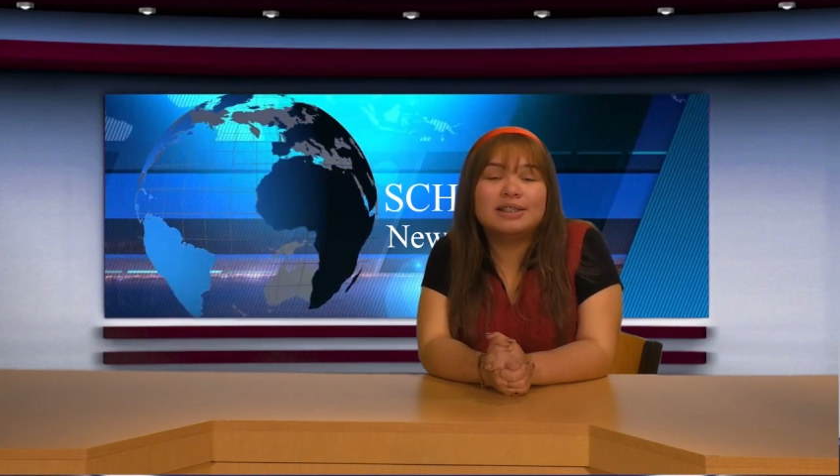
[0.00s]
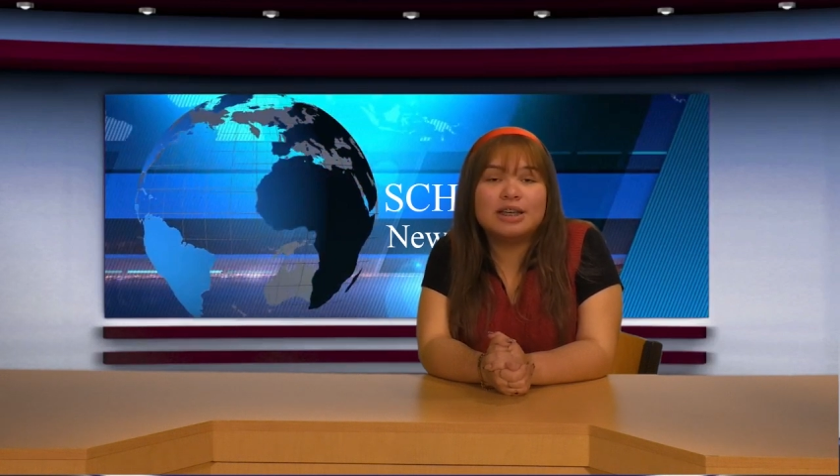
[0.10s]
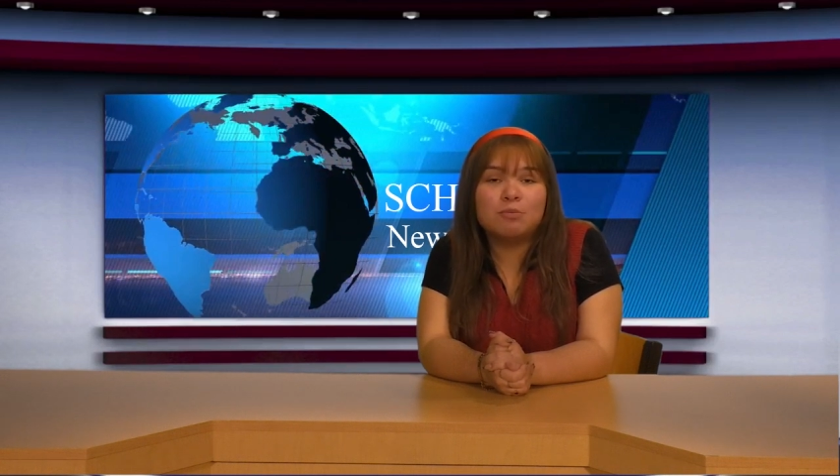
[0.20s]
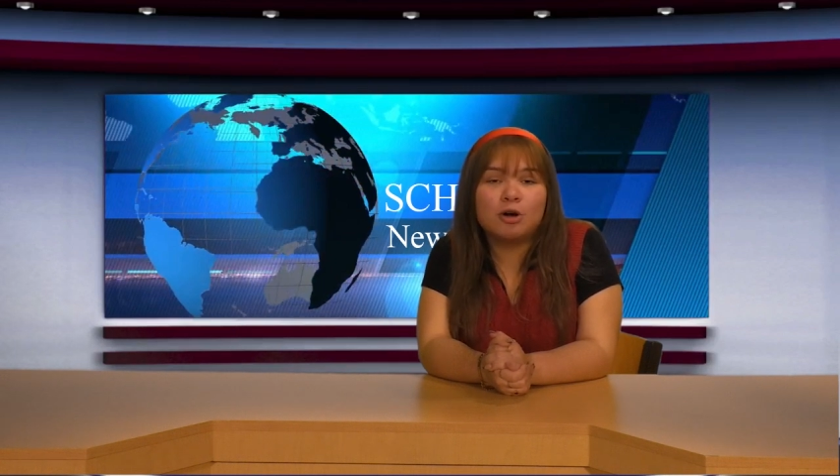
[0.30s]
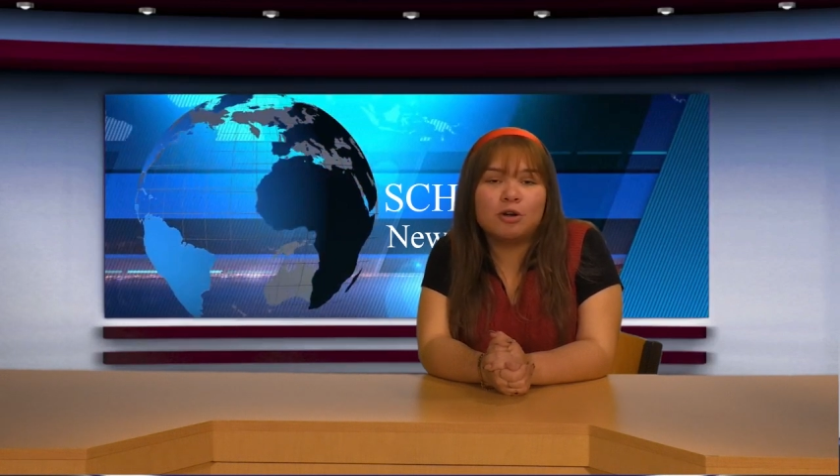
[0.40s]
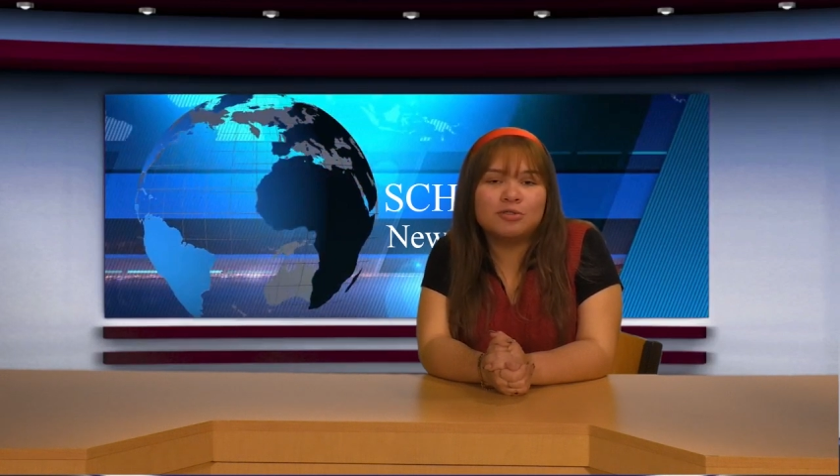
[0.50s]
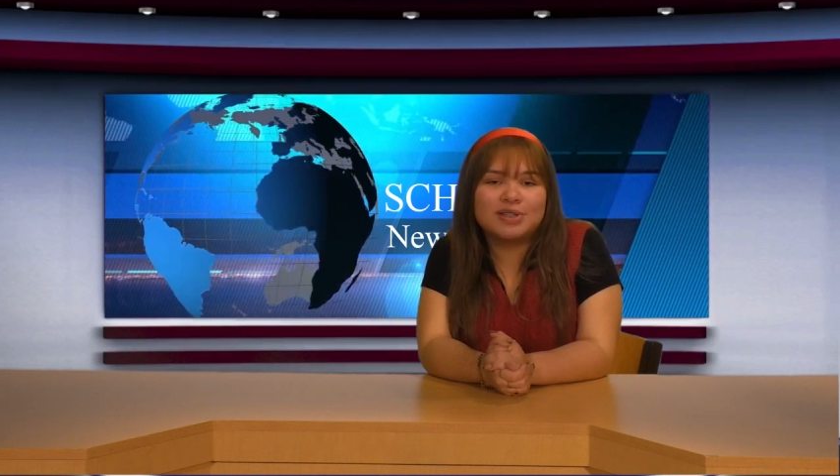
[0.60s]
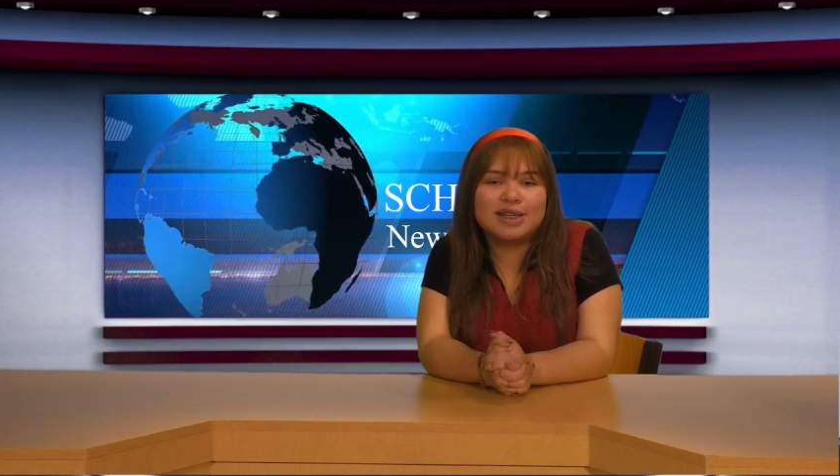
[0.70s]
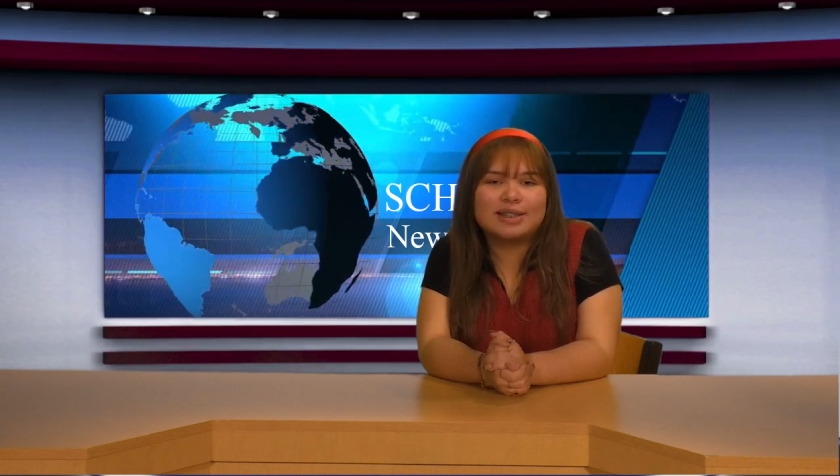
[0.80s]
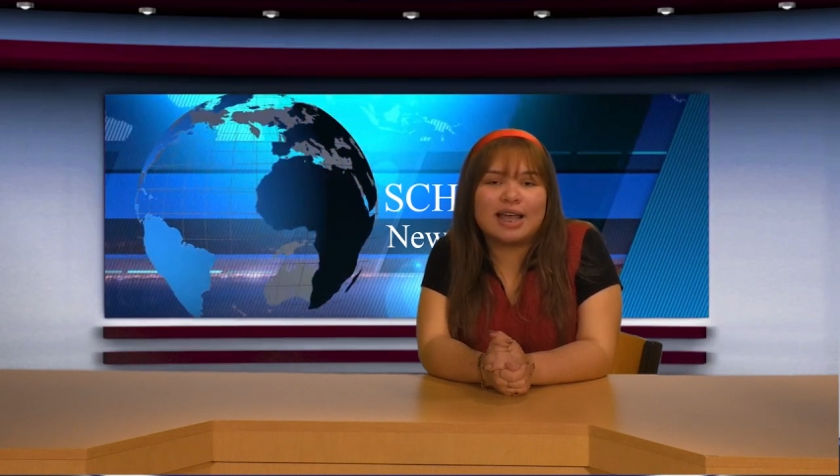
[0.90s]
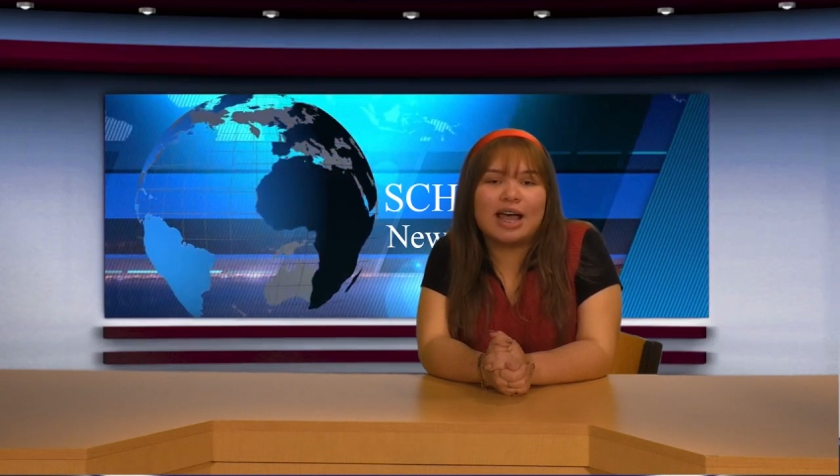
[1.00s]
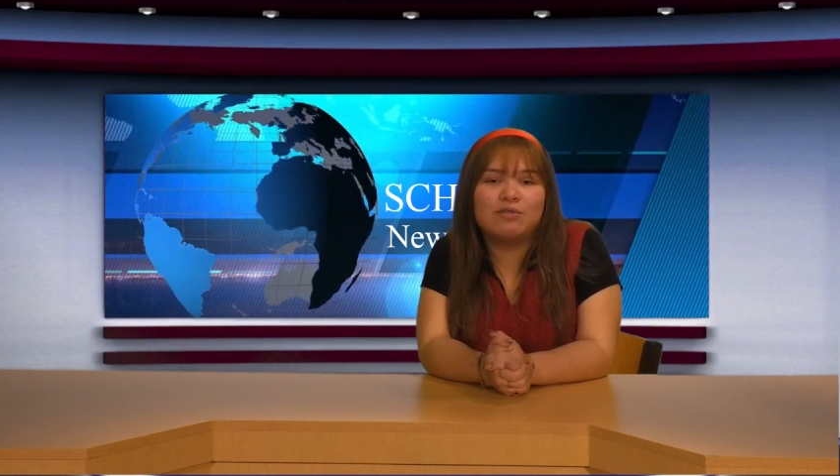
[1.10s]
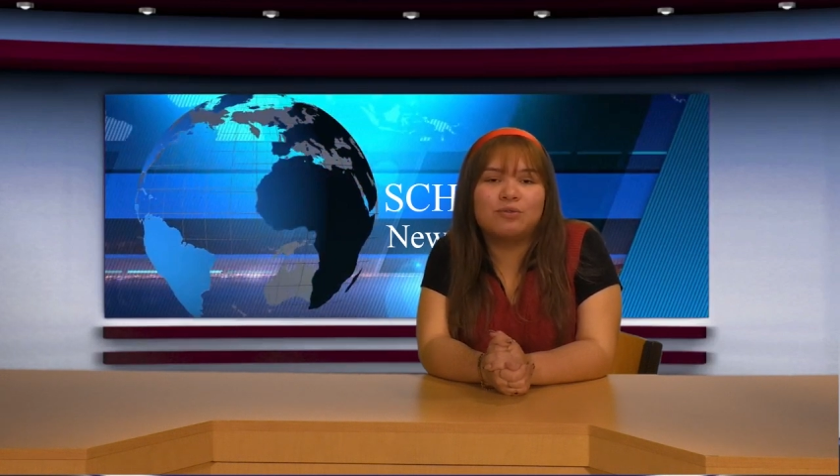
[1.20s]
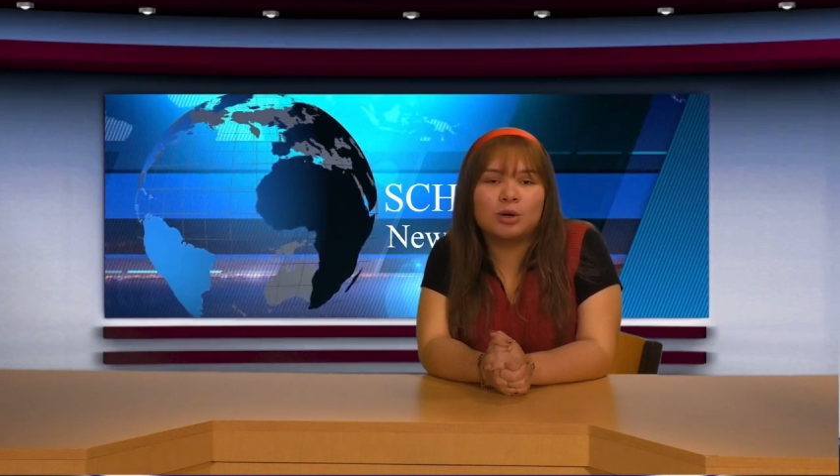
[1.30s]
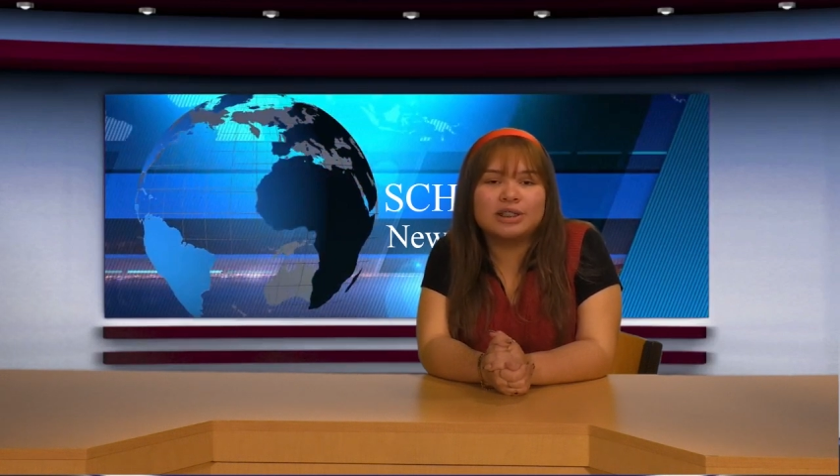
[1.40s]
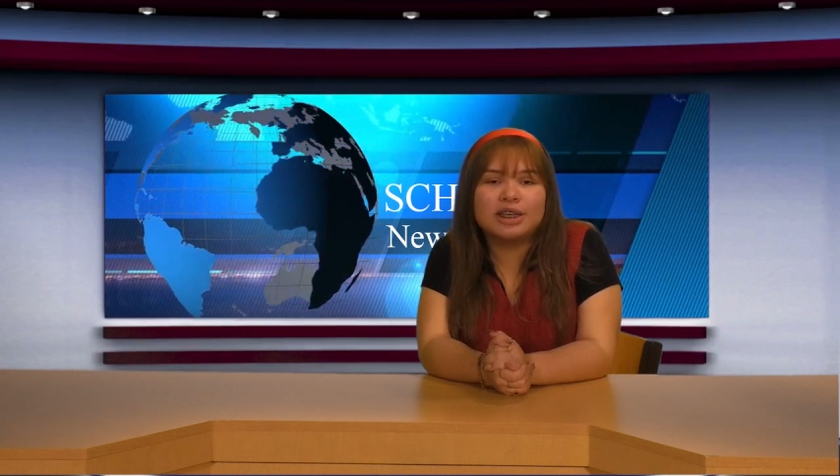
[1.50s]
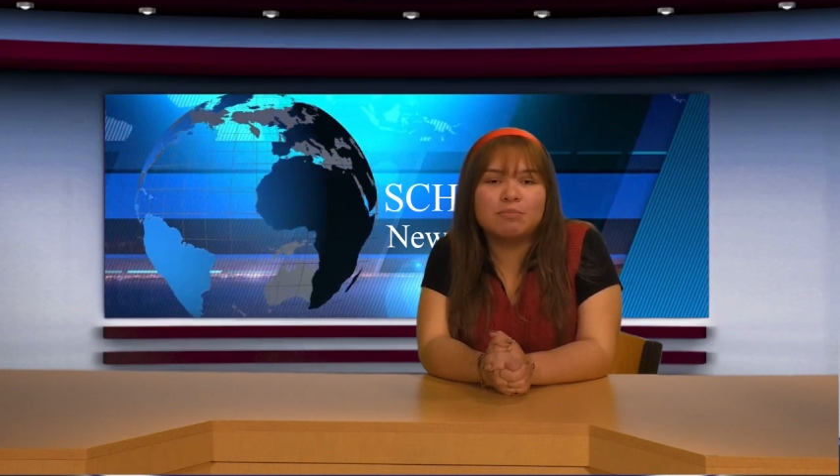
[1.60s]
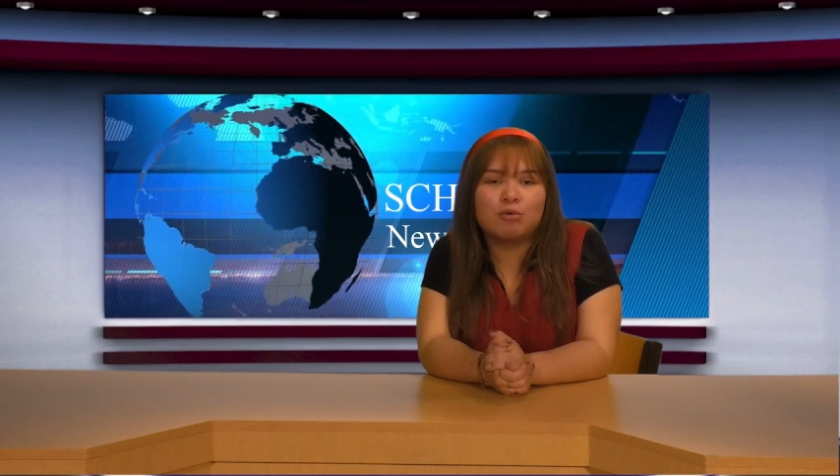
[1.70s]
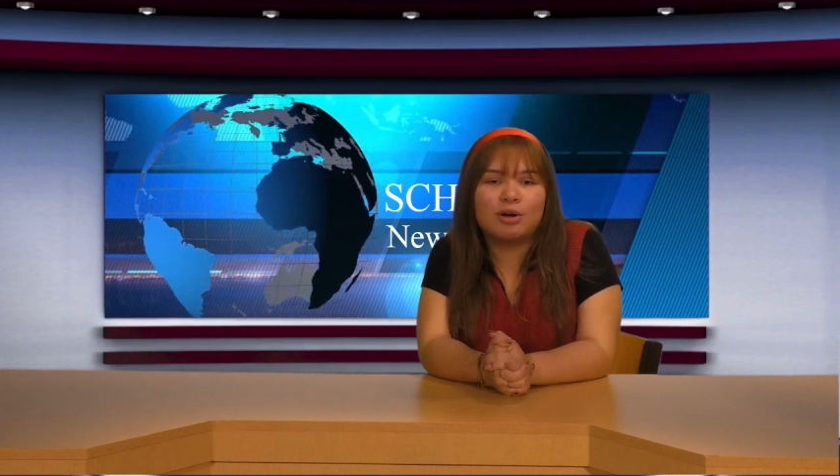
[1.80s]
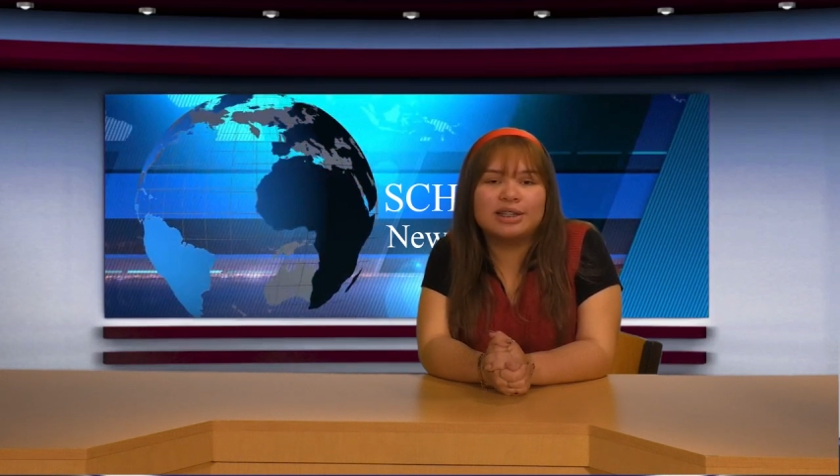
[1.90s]
Diomar Ortiz had
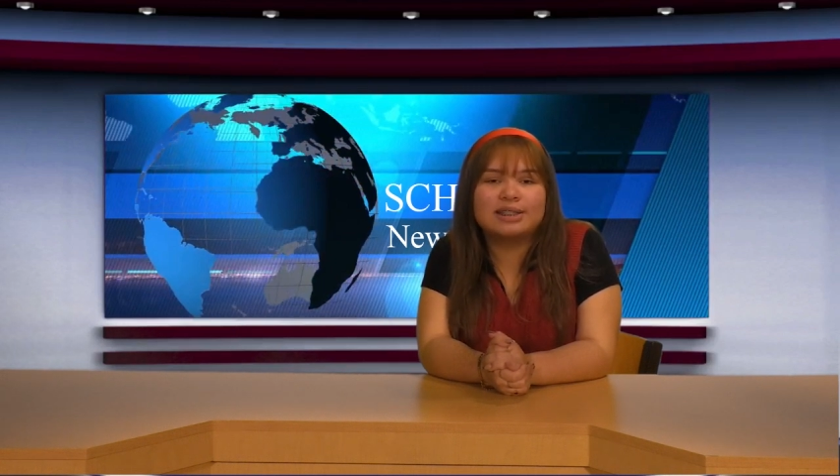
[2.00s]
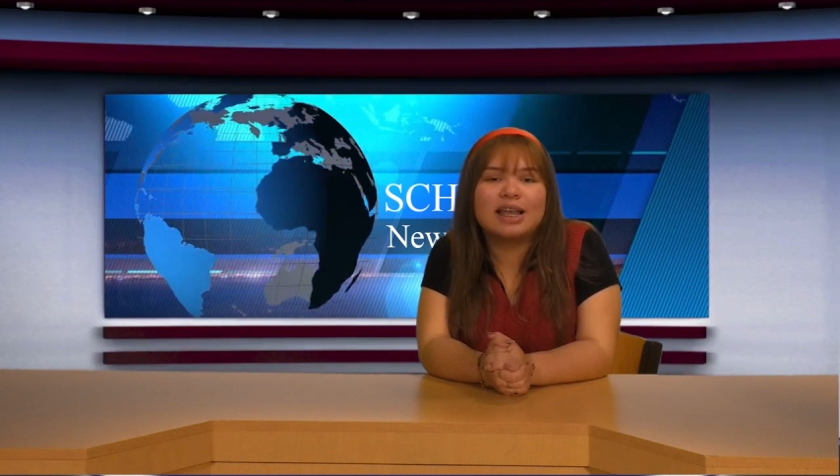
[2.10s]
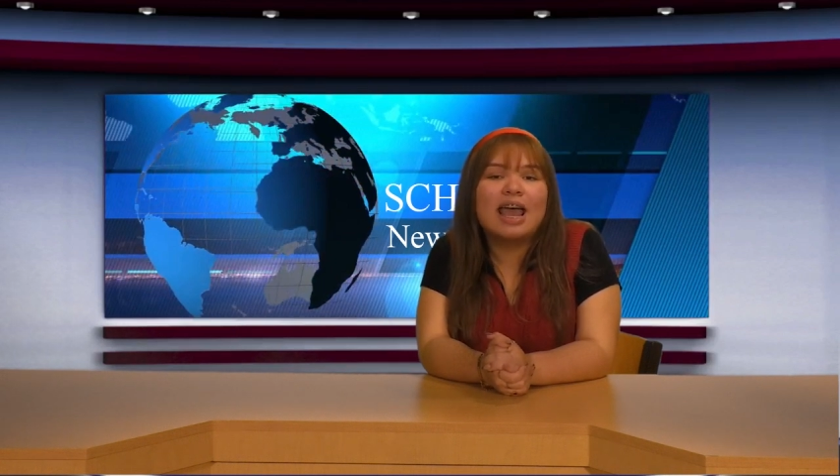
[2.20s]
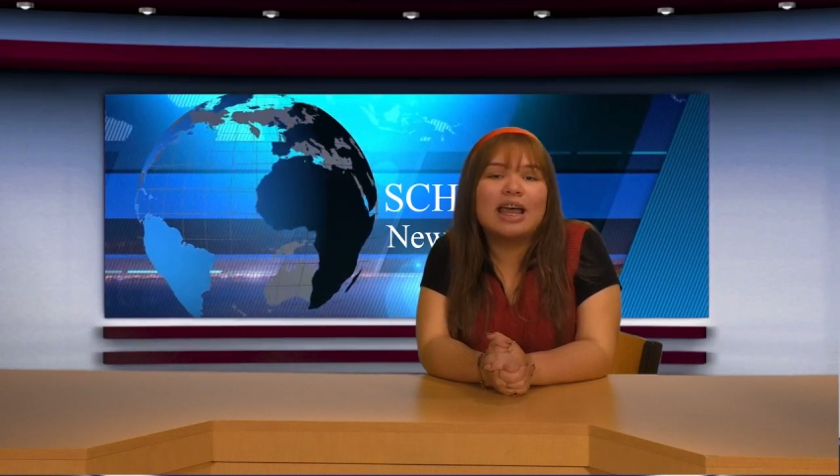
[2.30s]
14 points,